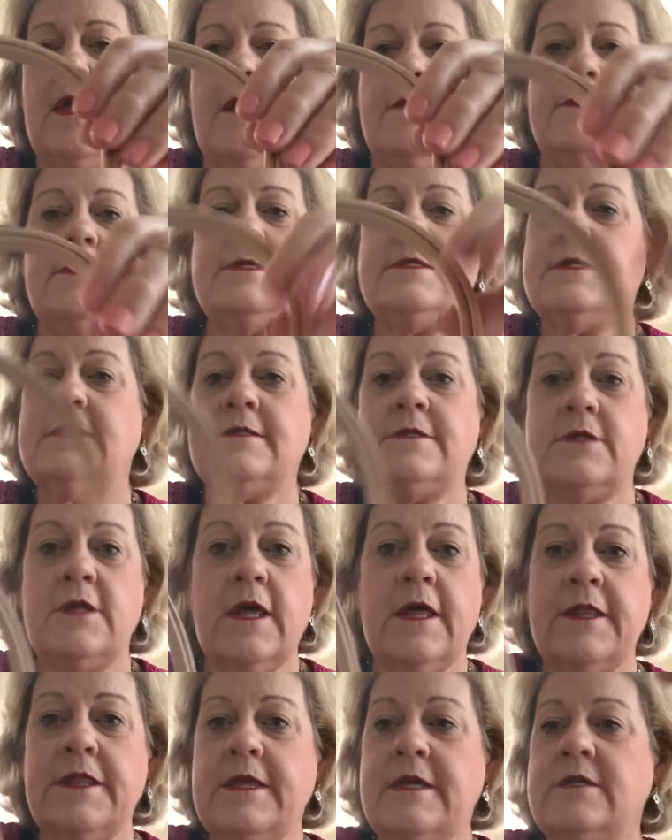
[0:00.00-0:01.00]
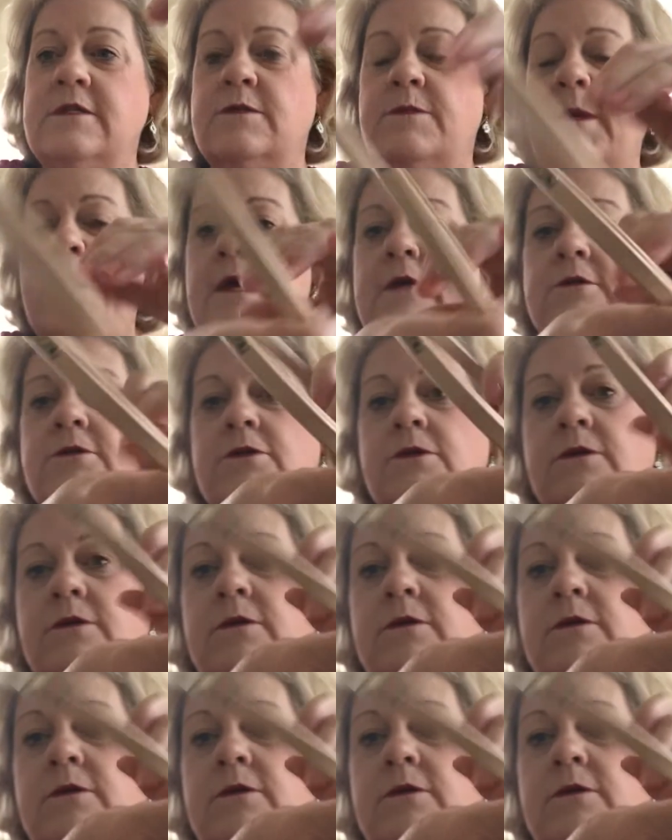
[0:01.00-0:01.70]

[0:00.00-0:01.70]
This is nothing special,